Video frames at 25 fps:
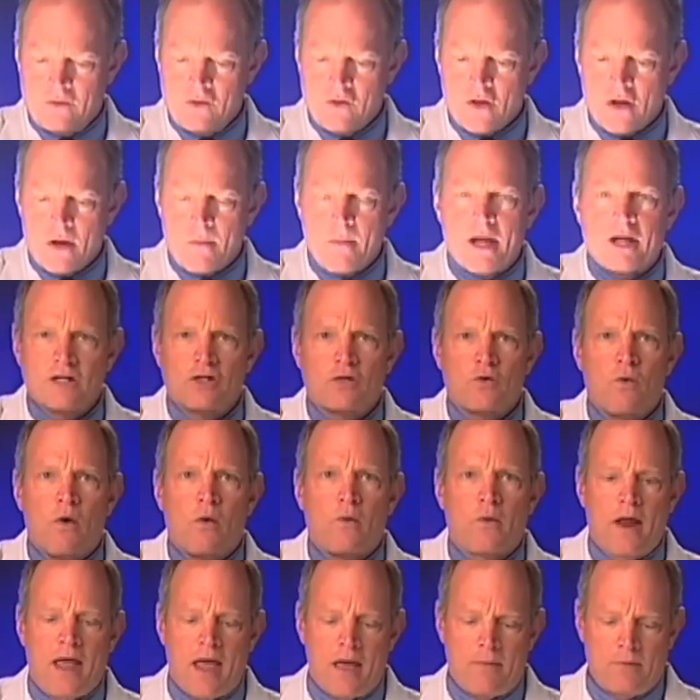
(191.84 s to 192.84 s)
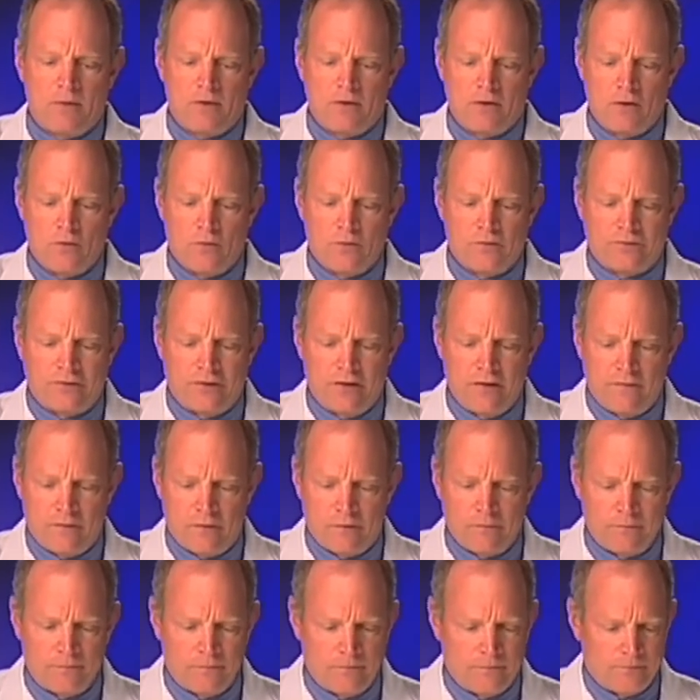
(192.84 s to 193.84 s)
You can imagine what would happen to your
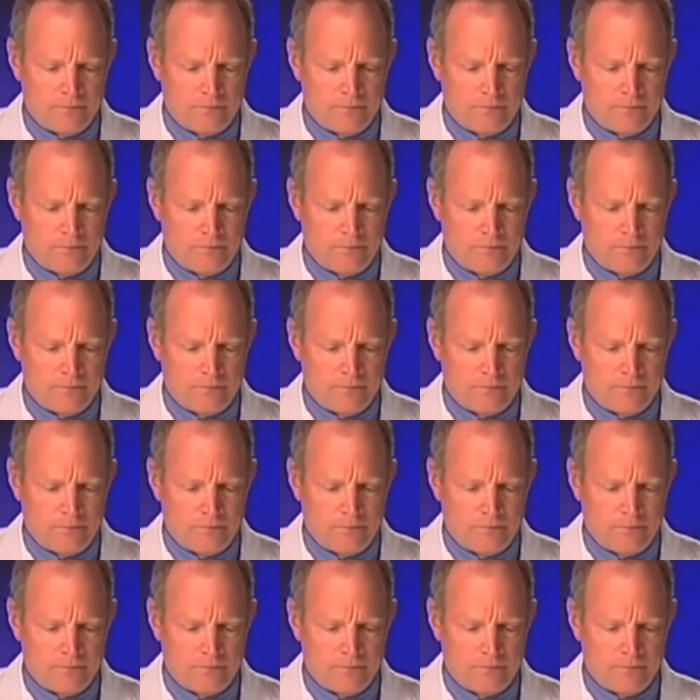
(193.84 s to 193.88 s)
receiver.